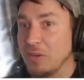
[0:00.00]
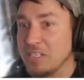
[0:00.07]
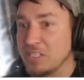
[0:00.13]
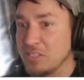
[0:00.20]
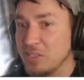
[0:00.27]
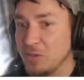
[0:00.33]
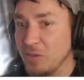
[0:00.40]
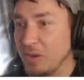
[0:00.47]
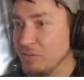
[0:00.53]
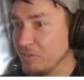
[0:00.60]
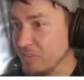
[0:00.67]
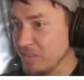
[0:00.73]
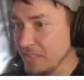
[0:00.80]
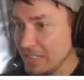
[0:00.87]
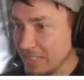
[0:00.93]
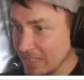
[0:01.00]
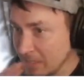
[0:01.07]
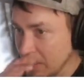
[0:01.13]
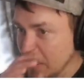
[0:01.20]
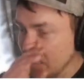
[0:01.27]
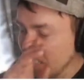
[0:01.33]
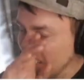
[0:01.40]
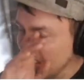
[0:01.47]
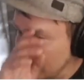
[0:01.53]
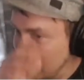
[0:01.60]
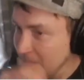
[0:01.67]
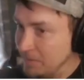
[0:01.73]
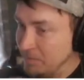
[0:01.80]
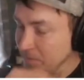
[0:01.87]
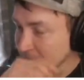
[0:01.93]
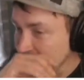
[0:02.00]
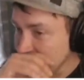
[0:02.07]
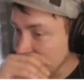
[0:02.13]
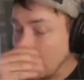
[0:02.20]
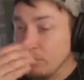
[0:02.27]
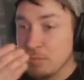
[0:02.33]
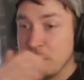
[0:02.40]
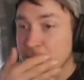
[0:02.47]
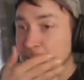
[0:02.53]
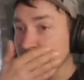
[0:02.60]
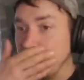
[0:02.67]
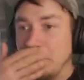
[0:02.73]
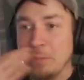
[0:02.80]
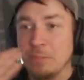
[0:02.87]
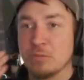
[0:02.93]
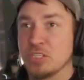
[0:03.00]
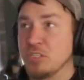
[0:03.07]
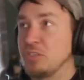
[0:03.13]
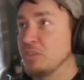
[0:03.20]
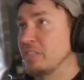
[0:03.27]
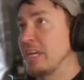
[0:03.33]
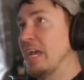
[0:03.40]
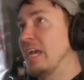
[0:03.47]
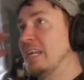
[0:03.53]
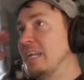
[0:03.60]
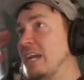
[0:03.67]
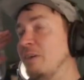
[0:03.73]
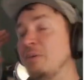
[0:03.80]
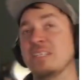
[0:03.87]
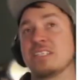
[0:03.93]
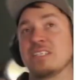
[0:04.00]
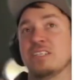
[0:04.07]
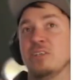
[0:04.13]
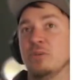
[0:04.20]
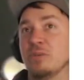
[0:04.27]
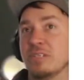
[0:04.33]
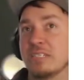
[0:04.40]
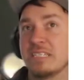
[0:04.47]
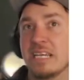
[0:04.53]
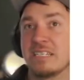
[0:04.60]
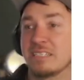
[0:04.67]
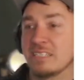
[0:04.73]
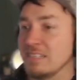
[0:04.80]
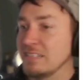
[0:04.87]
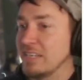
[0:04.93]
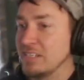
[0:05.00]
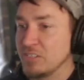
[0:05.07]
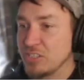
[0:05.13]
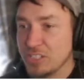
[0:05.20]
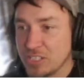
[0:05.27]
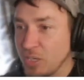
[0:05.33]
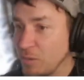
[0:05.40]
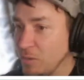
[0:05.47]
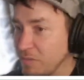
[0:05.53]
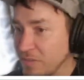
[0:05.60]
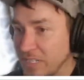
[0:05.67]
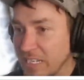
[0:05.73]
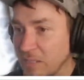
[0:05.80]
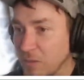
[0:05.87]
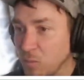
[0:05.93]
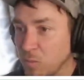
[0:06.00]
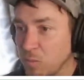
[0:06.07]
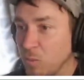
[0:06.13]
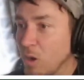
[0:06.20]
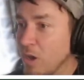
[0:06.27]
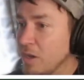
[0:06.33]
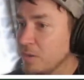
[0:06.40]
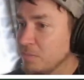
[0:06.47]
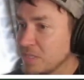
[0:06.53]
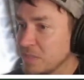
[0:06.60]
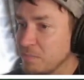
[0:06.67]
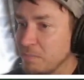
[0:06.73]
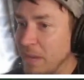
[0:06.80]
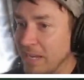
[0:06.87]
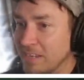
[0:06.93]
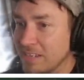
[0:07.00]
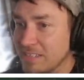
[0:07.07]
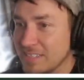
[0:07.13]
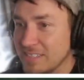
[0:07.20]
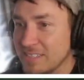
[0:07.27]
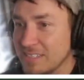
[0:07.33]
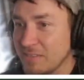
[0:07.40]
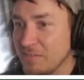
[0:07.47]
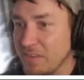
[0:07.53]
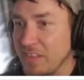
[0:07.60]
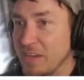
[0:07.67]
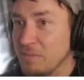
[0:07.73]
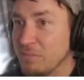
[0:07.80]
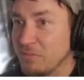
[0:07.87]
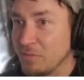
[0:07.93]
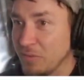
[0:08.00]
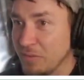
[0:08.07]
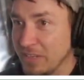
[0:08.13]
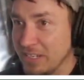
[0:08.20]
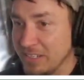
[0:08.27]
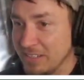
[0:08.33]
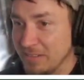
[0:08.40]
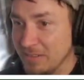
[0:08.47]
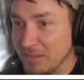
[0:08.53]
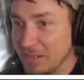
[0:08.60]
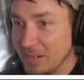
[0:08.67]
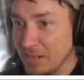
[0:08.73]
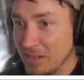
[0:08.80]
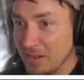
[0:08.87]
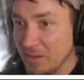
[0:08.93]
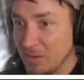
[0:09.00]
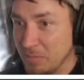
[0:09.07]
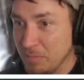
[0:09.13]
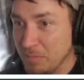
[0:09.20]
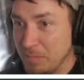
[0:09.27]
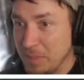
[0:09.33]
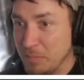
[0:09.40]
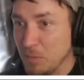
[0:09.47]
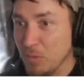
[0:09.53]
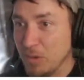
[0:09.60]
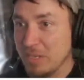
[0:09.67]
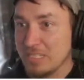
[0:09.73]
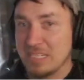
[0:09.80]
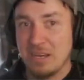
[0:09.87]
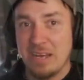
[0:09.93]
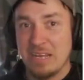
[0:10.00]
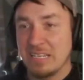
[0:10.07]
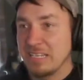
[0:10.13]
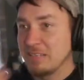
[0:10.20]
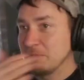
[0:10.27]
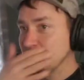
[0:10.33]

all the way to 200. As I remember it, people just used to head out into Newland Desert and just go off and kill worms and maggots and stuff like that before they could... People worked out